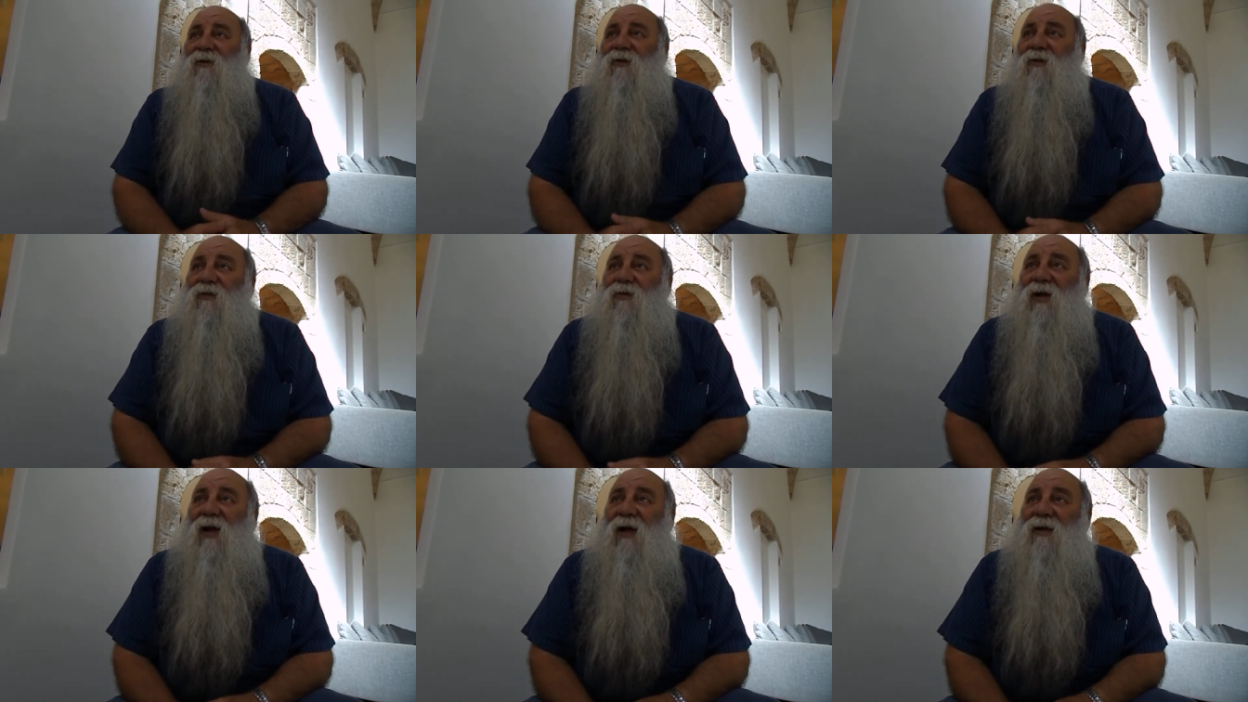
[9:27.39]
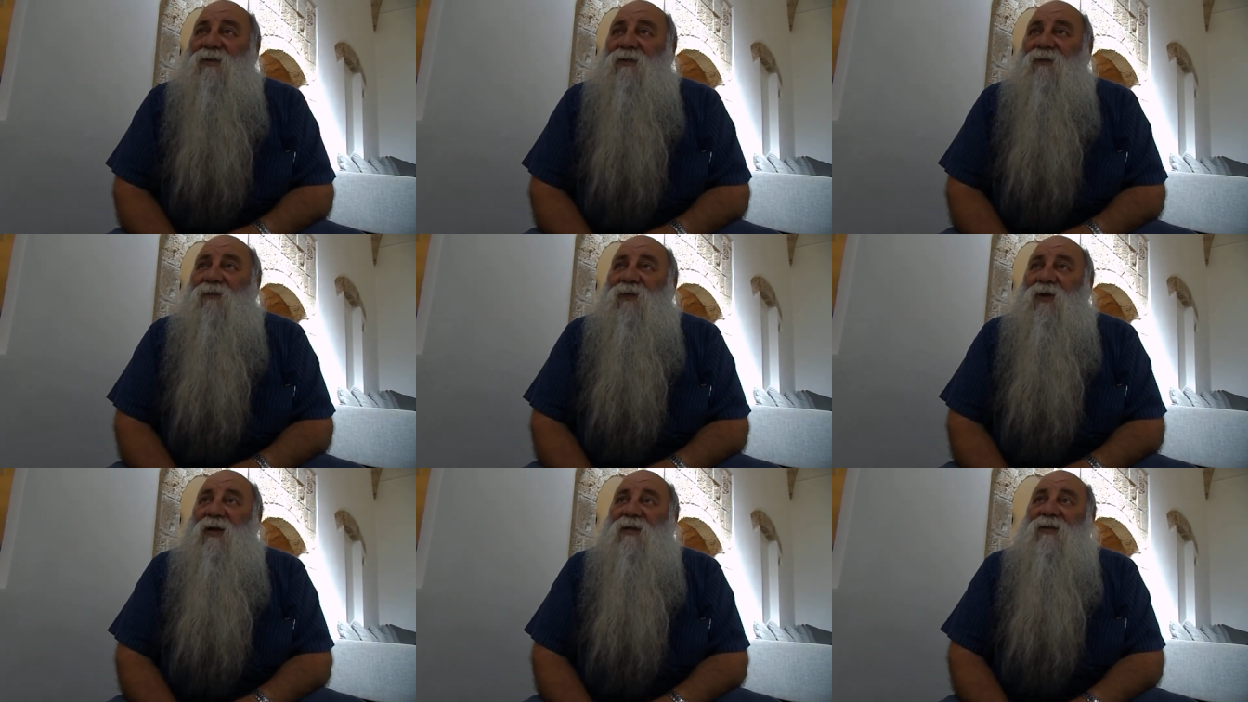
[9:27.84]
all kinds
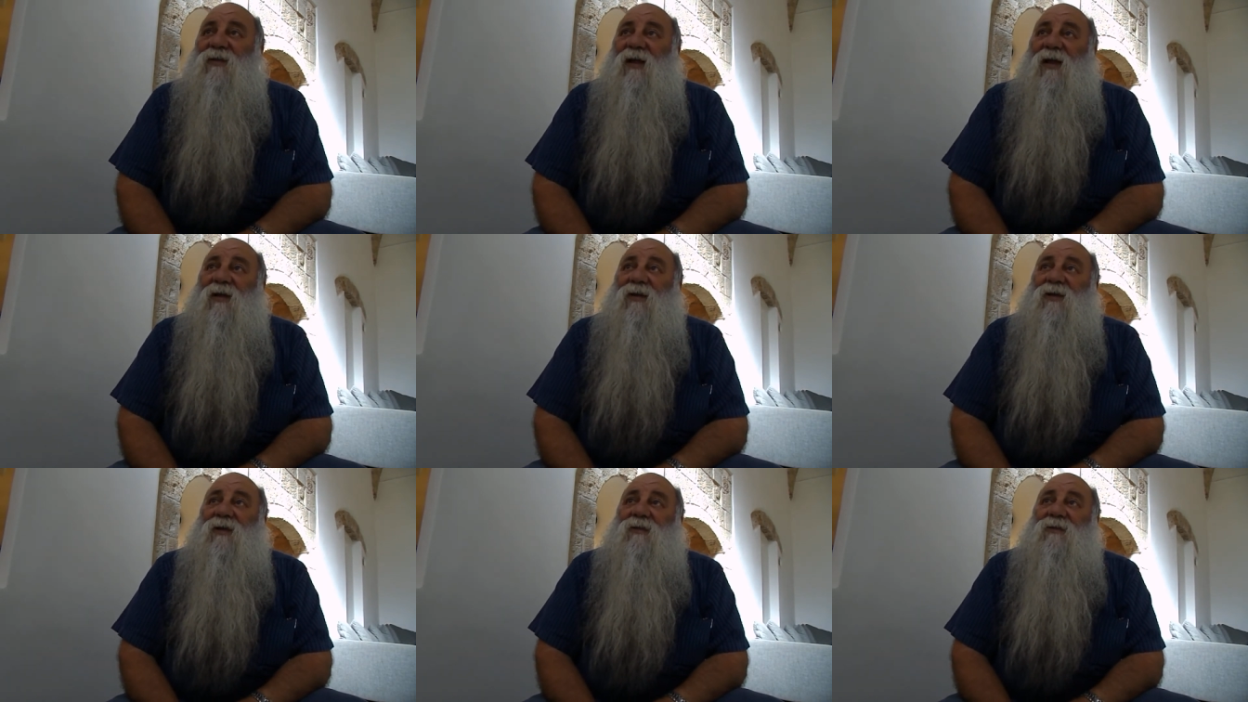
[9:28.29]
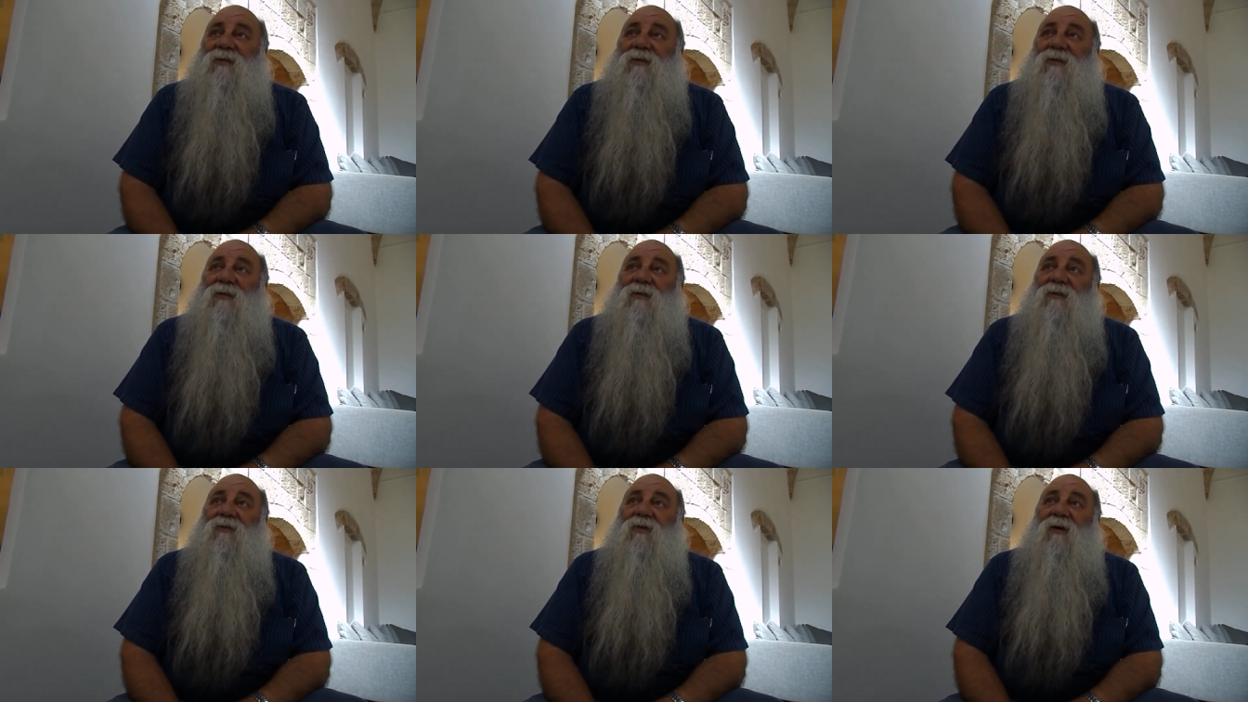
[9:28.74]
of things like this.
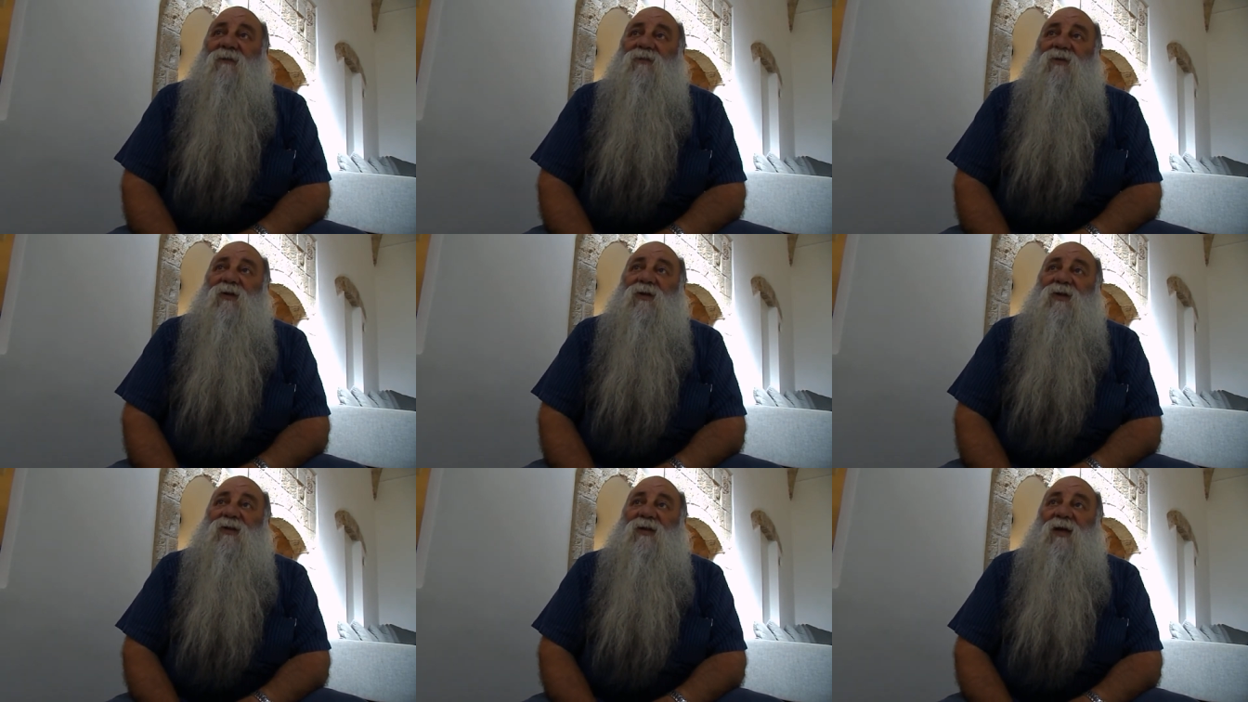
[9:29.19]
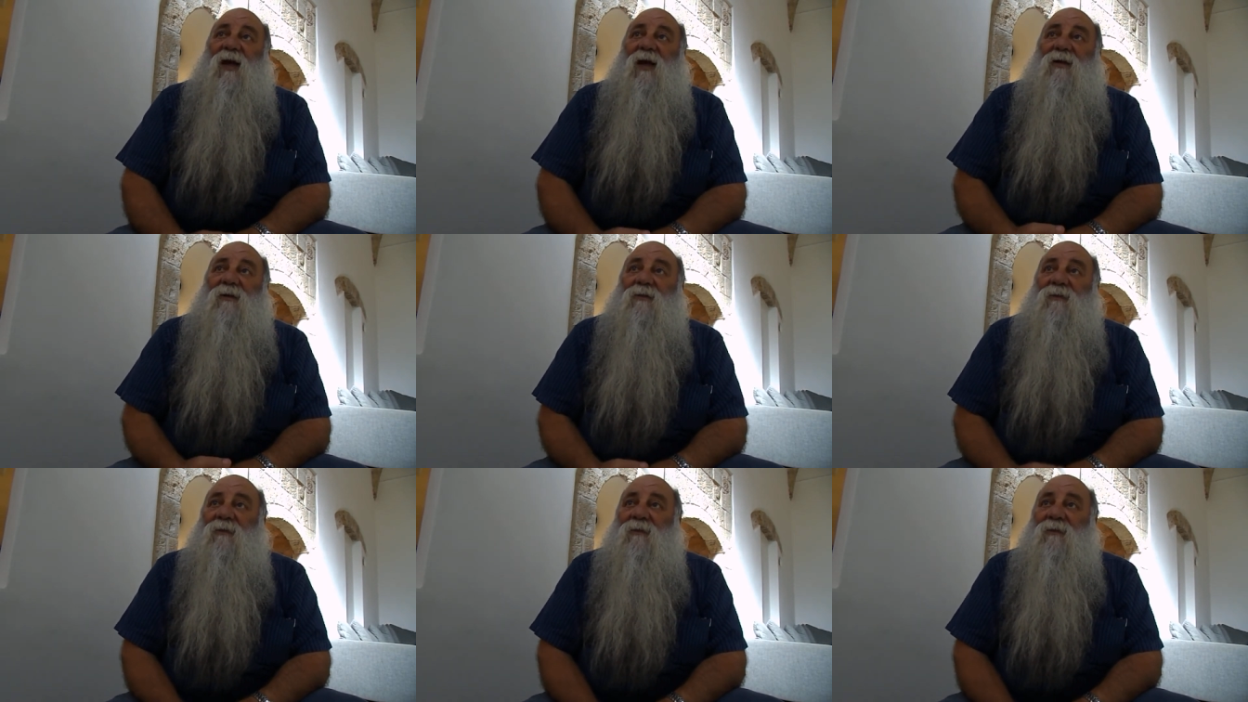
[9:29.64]
And you have to decide